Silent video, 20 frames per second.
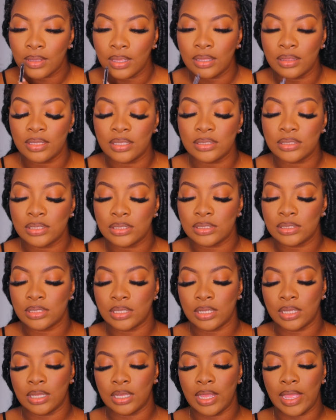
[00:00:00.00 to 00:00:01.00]
And this is
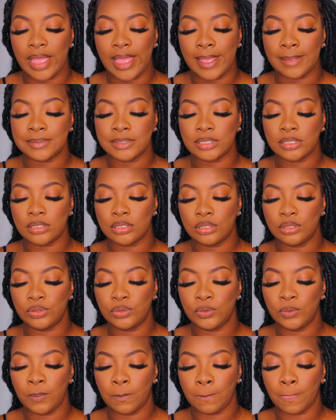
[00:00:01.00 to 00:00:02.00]
the
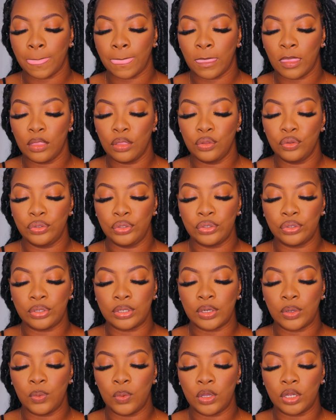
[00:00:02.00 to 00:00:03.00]
Absolute New
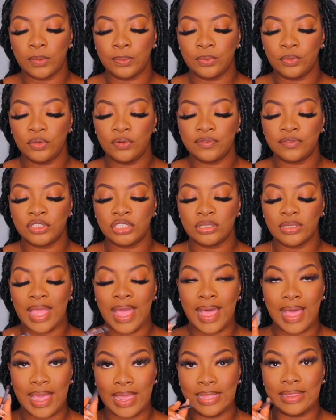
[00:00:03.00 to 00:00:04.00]
York Waterproof
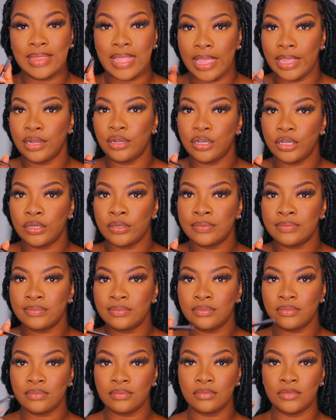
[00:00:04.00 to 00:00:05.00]
Eyeliner.
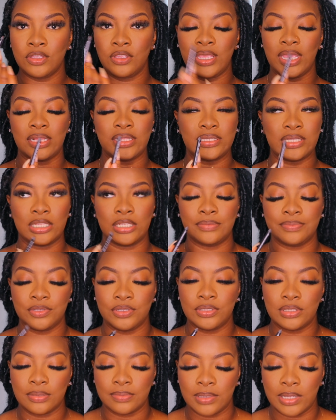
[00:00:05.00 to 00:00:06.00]
You get this at a
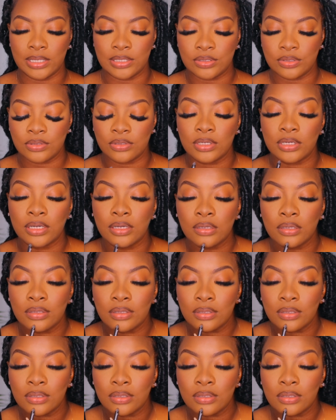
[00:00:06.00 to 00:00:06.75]
beauty supply store.